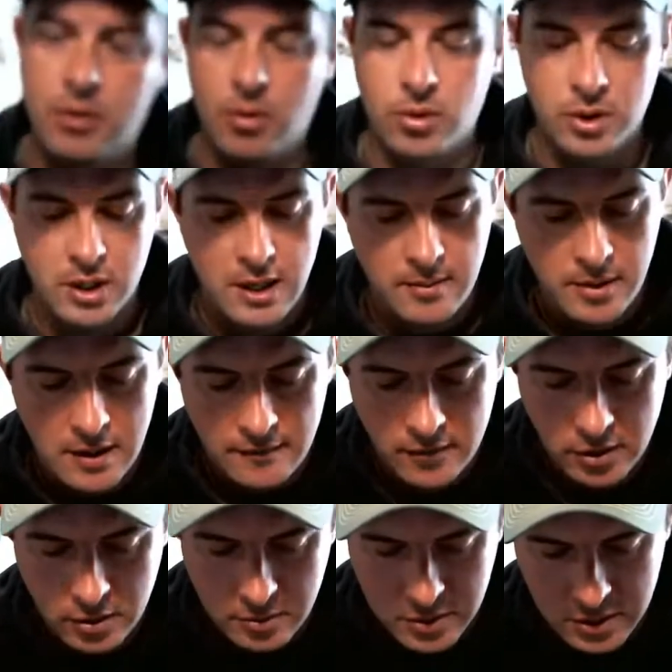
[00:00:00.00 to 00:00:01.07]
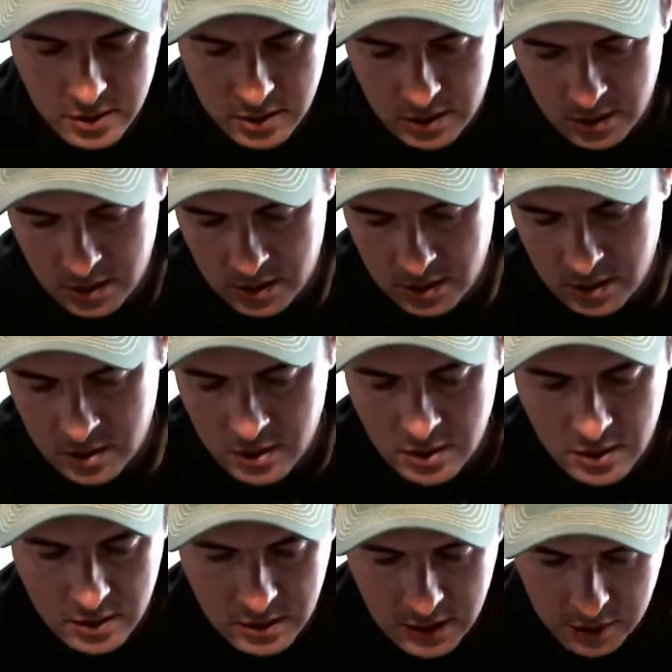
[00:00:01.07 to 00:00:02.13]
little origami envelopes.
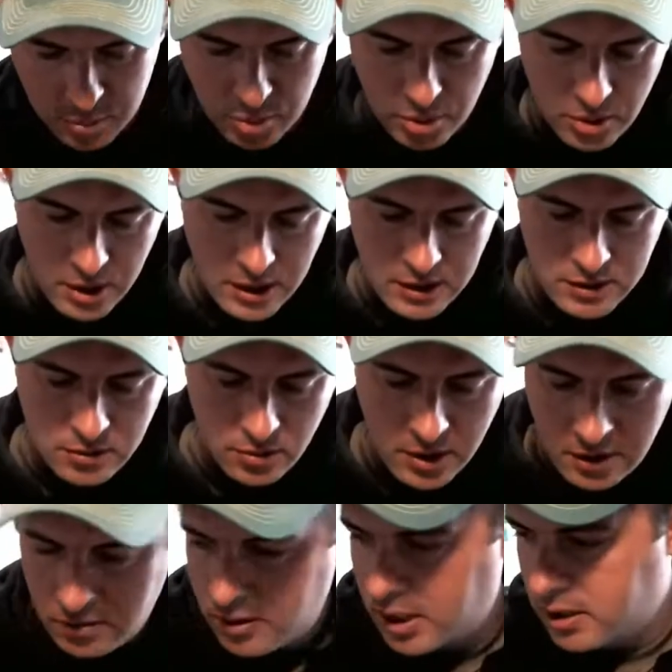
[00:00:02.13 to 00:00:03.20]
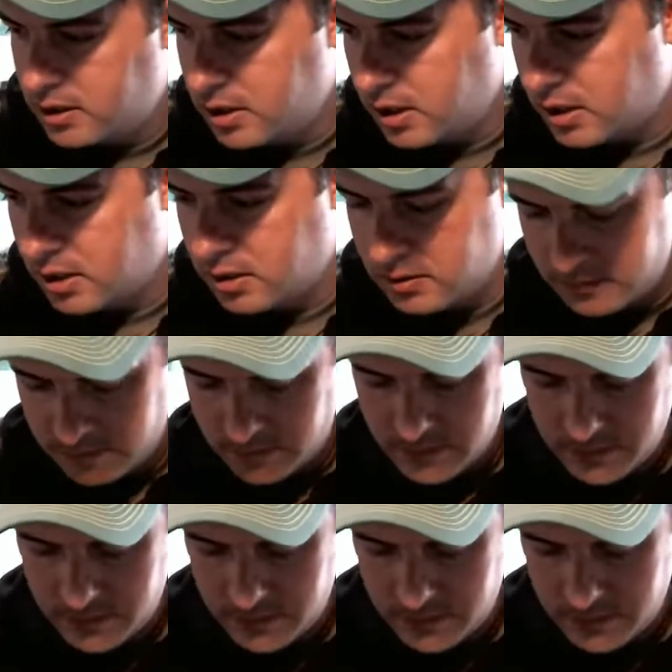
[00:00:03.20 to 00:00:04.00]
So it's pretty sweet right there.